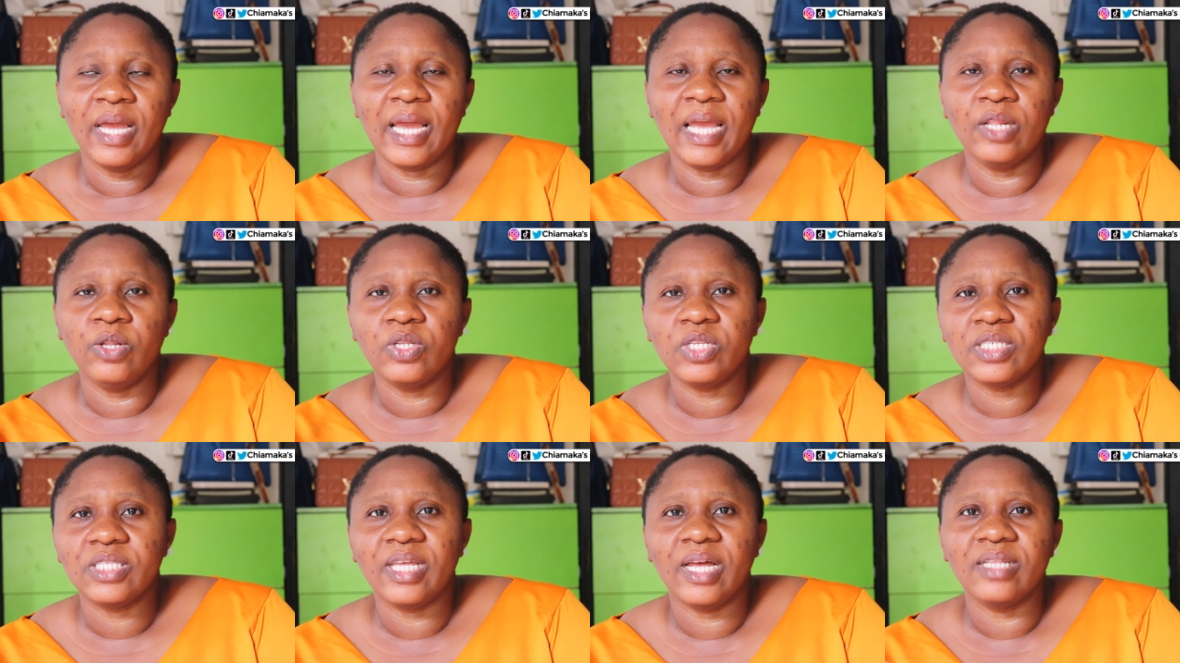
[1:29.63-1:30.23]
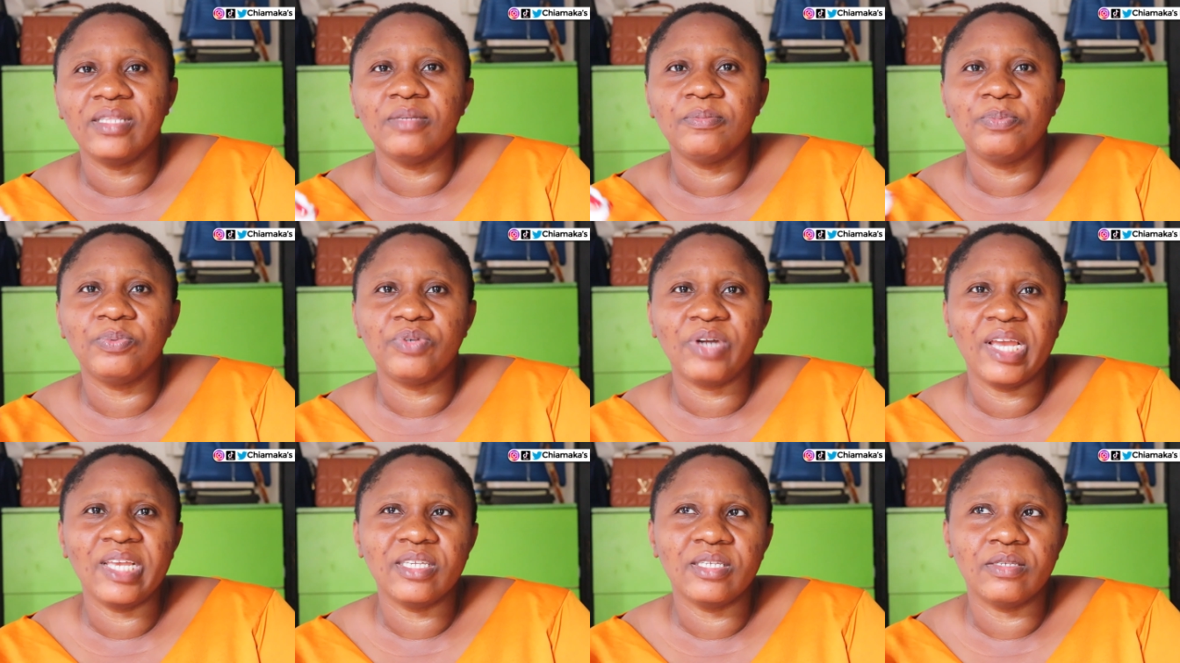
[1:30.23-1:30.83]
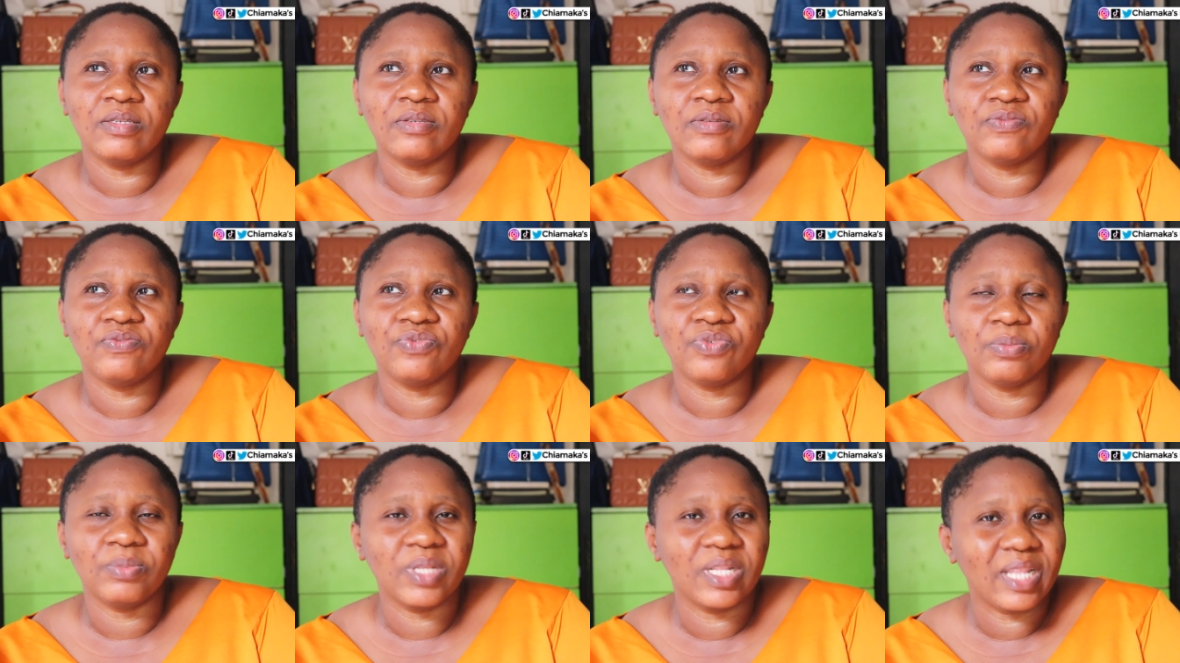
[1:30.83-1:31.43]
I noticed that the price
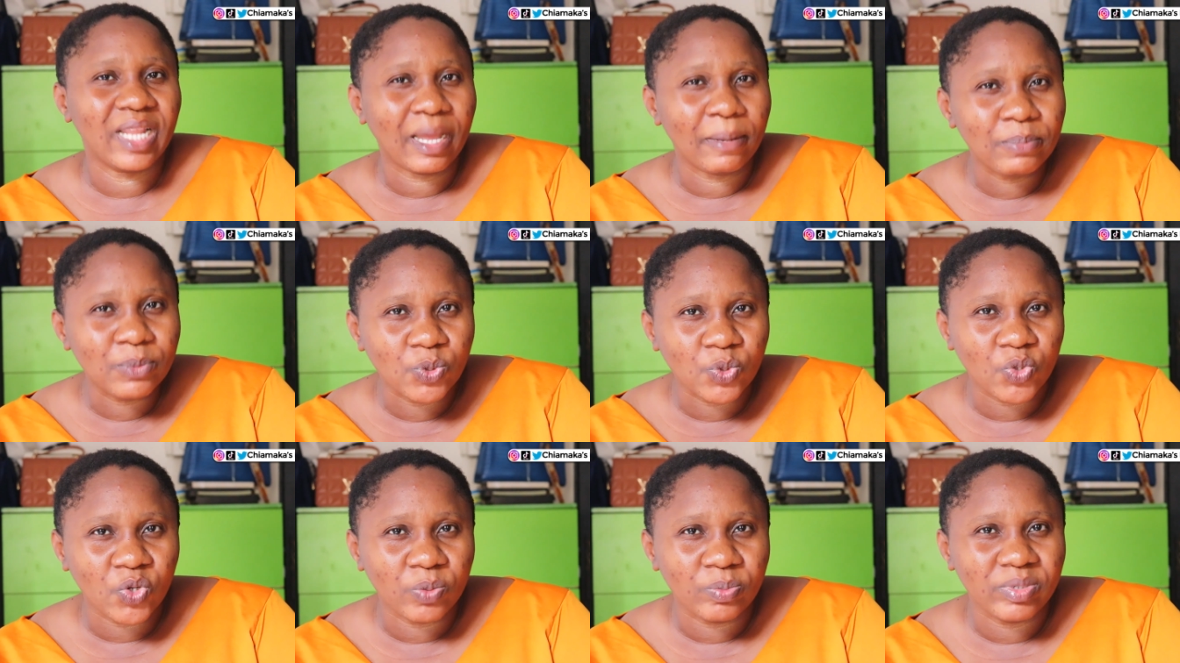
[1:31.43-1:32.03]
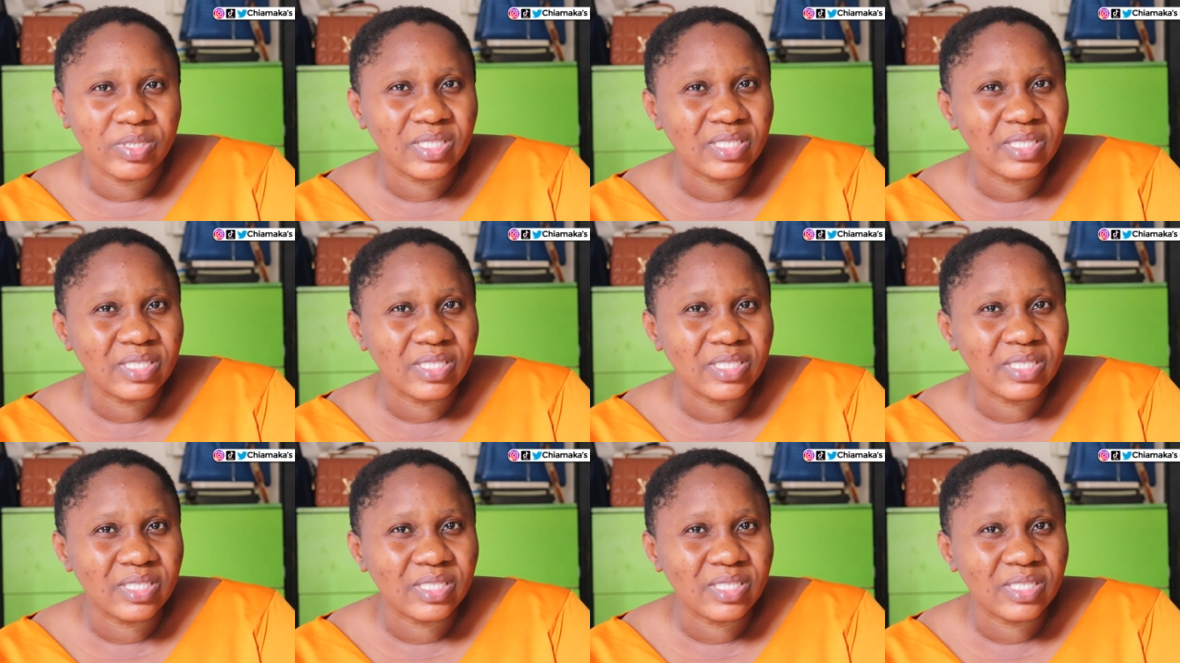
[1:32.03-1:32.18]
from the laptop